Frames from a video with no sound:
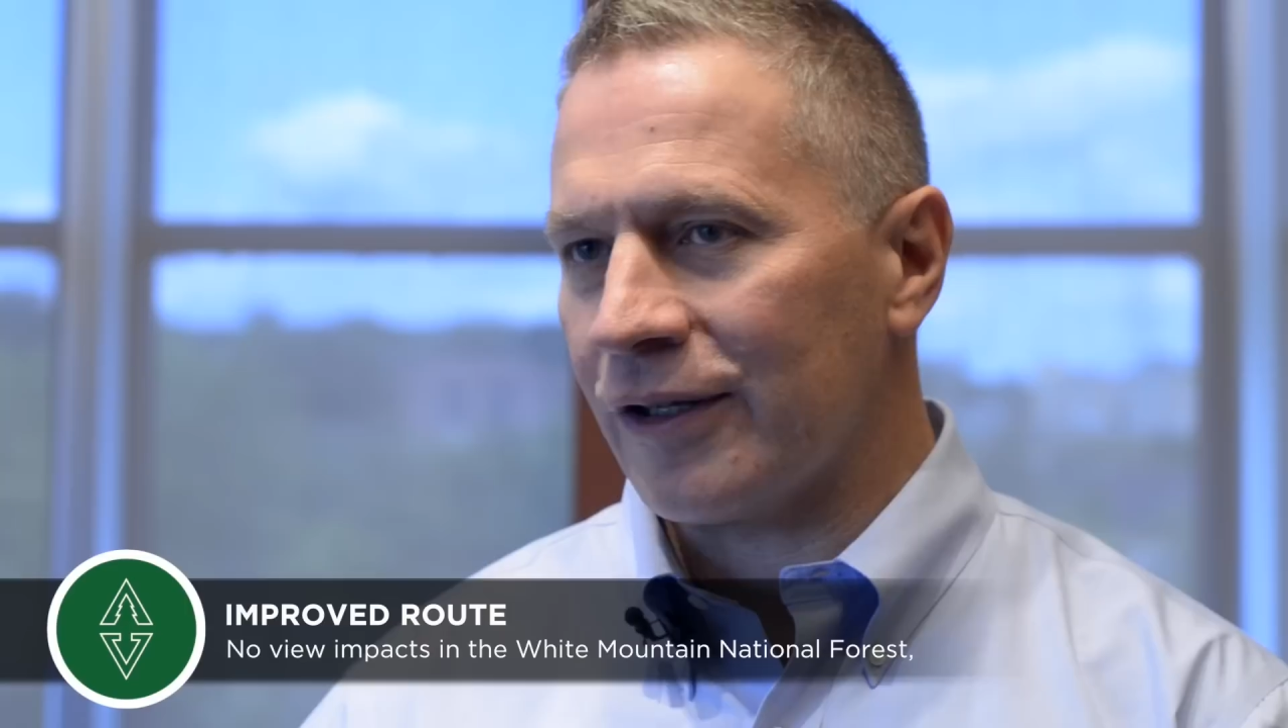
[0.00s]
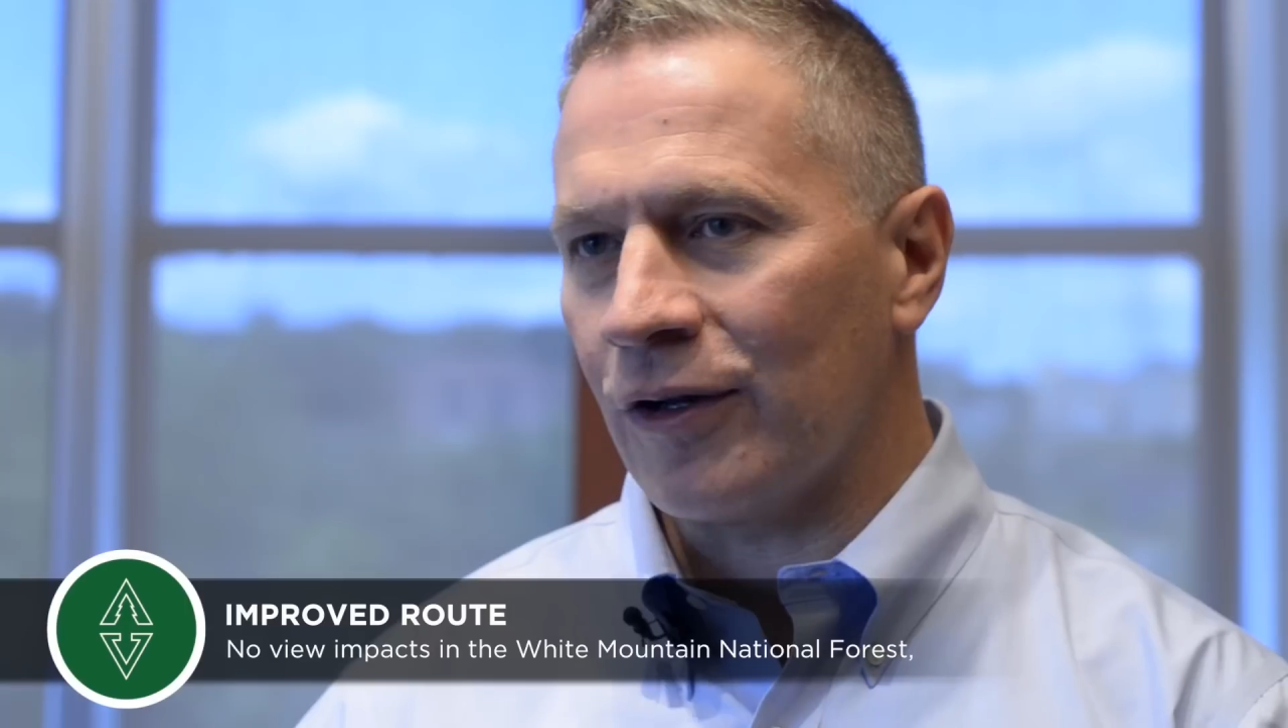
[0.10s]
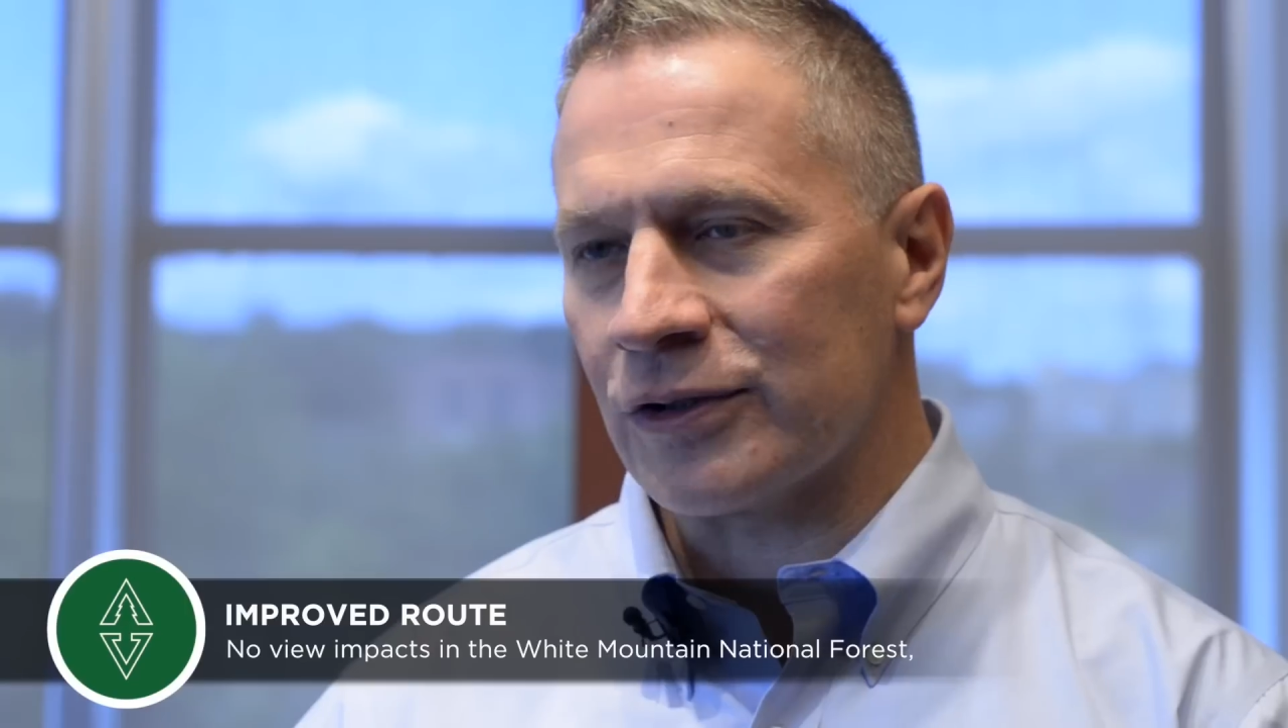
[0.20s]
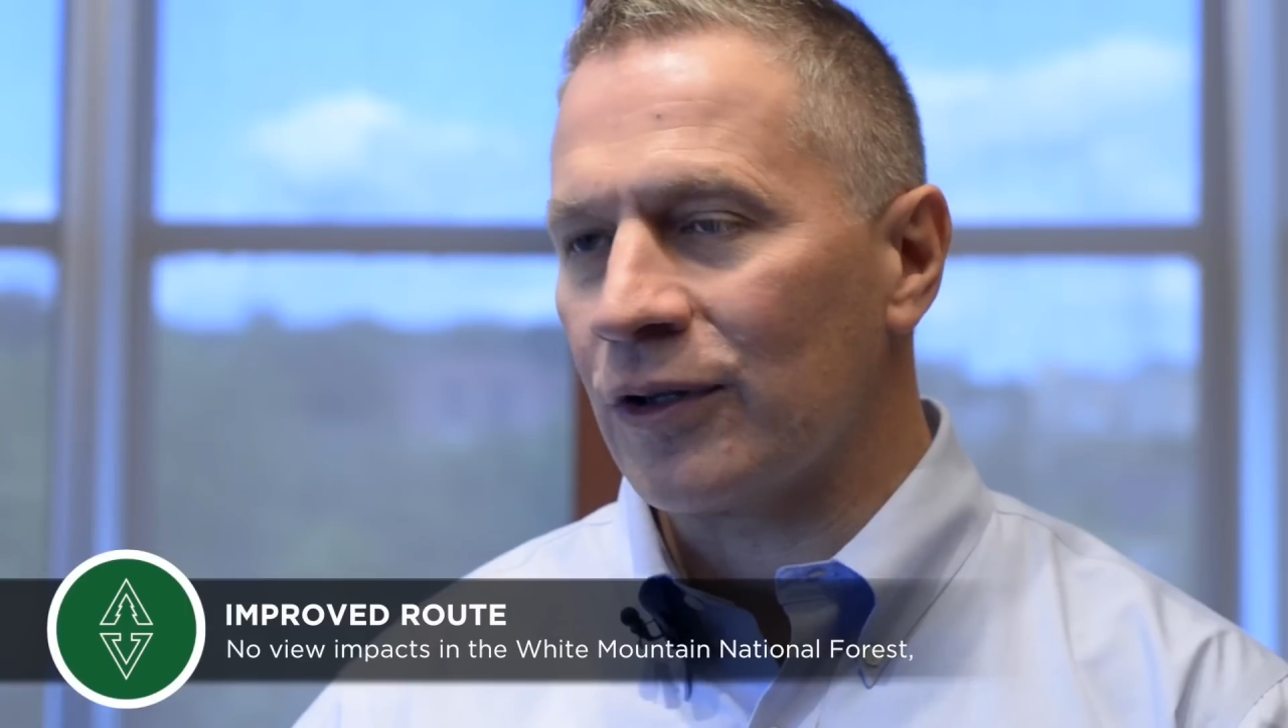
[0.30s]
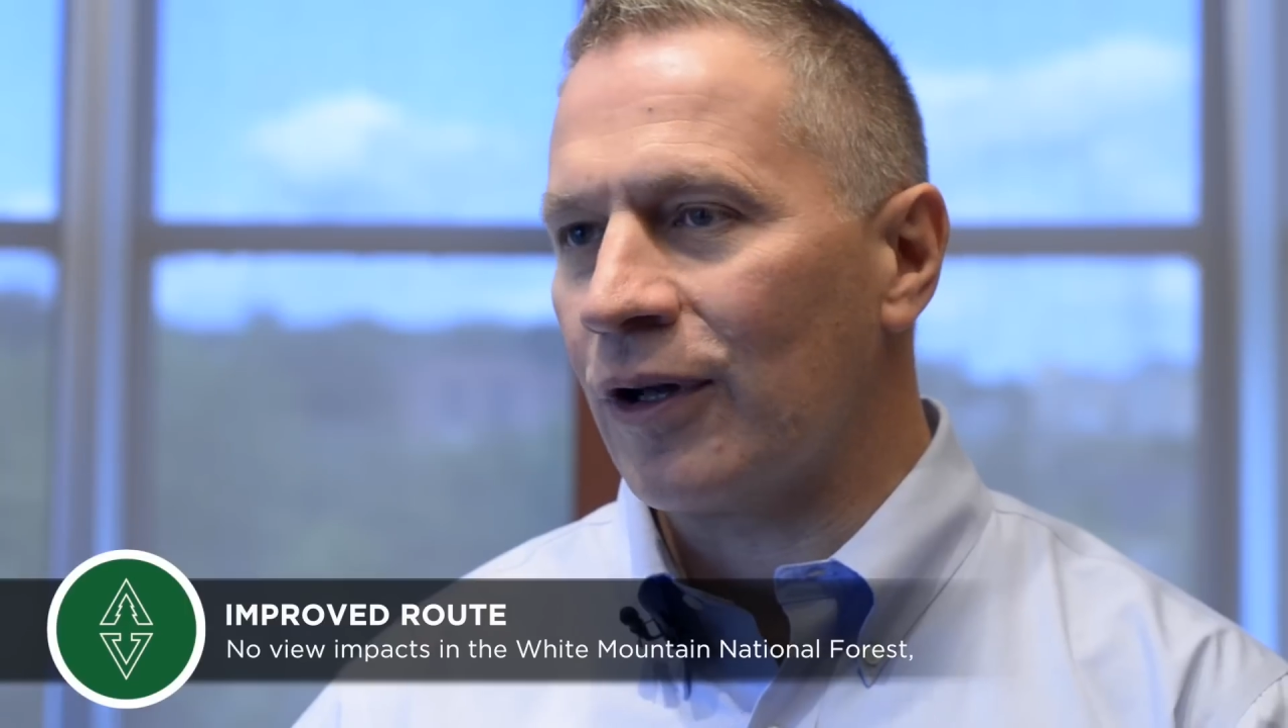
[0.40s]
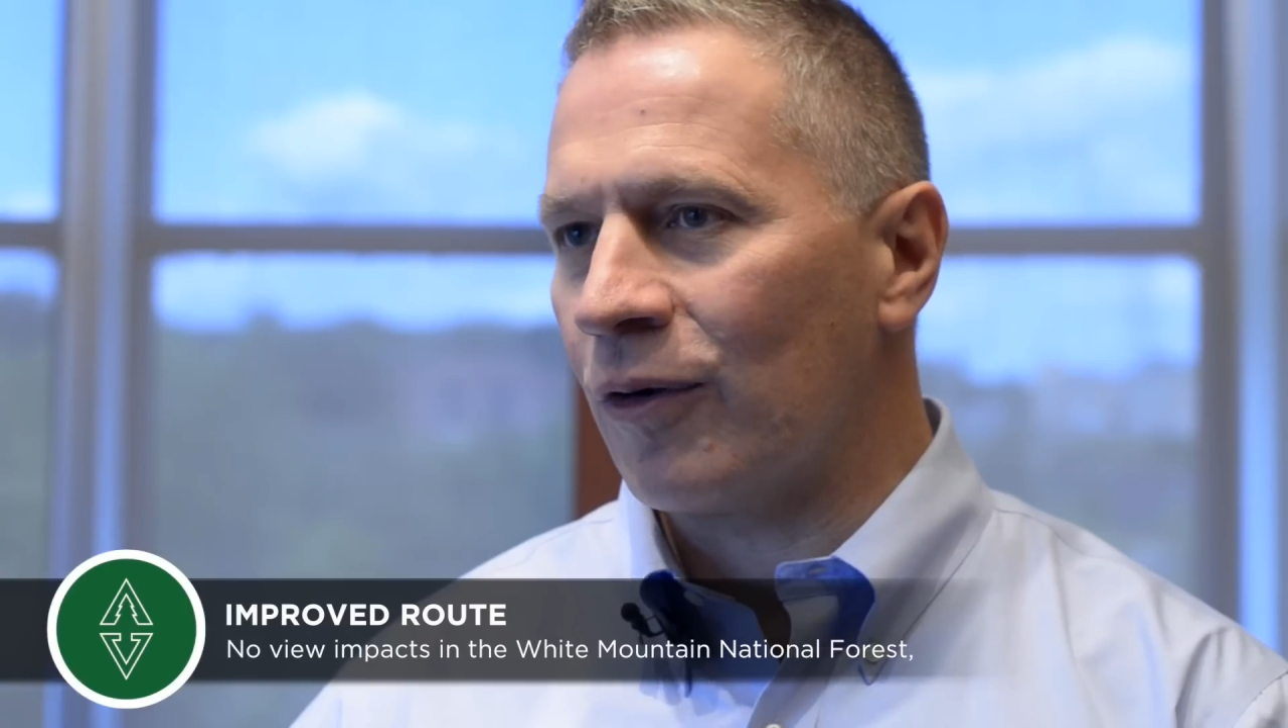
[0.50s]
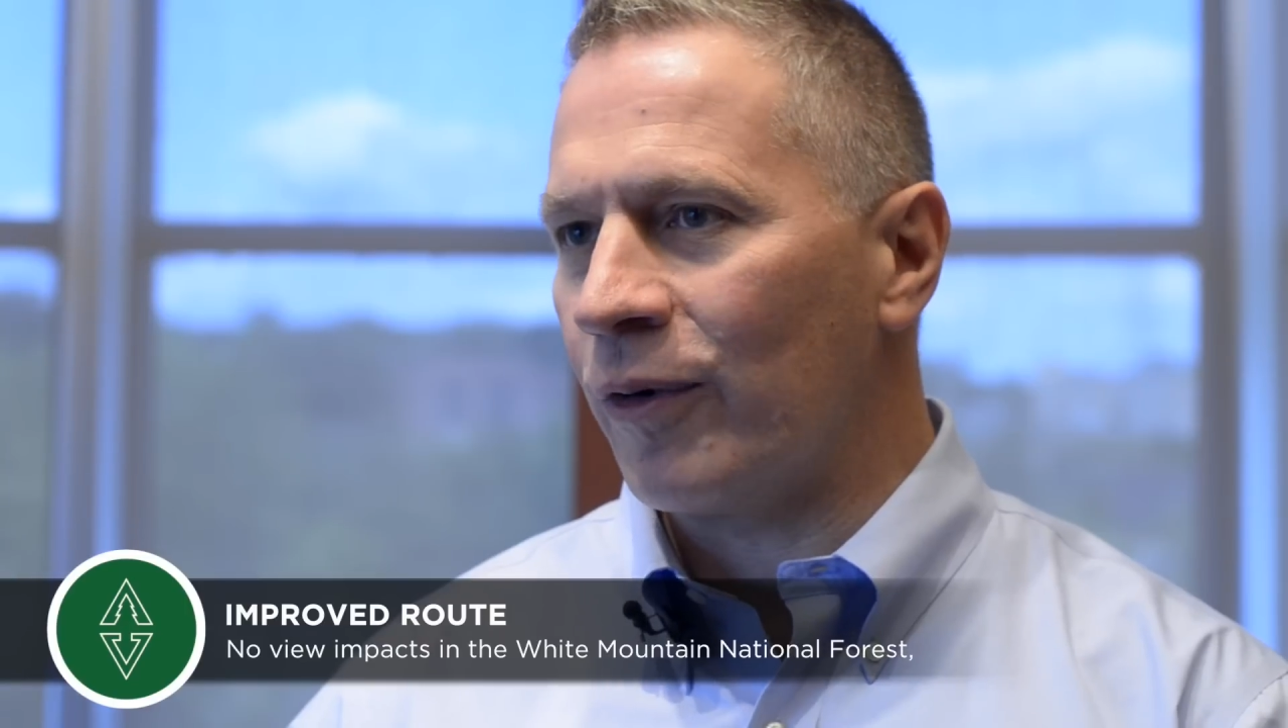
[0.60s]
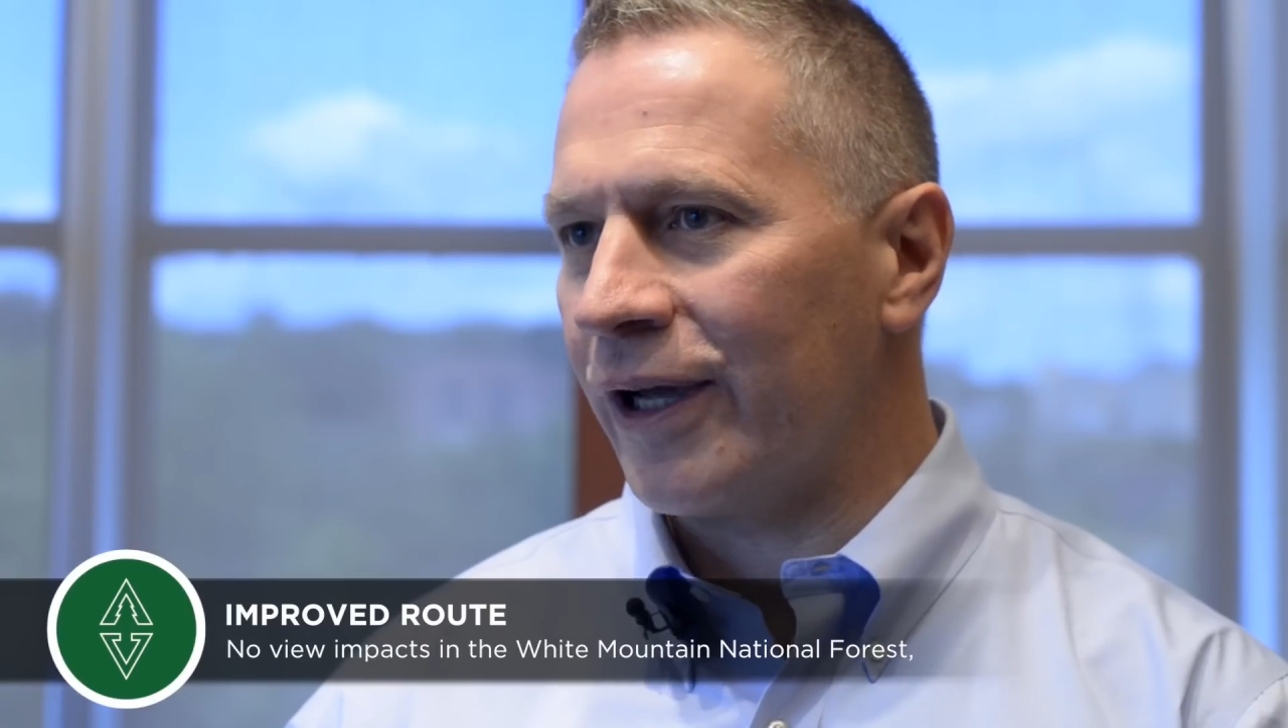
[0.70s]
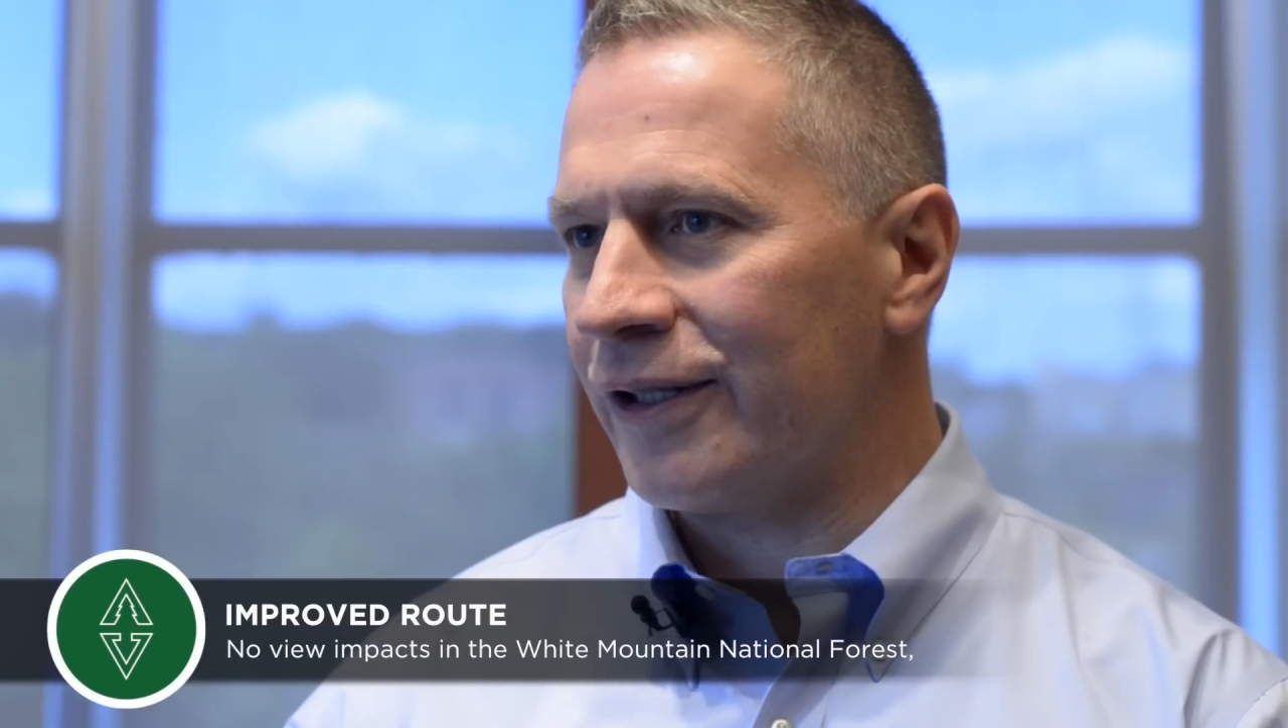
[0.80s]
goes a long way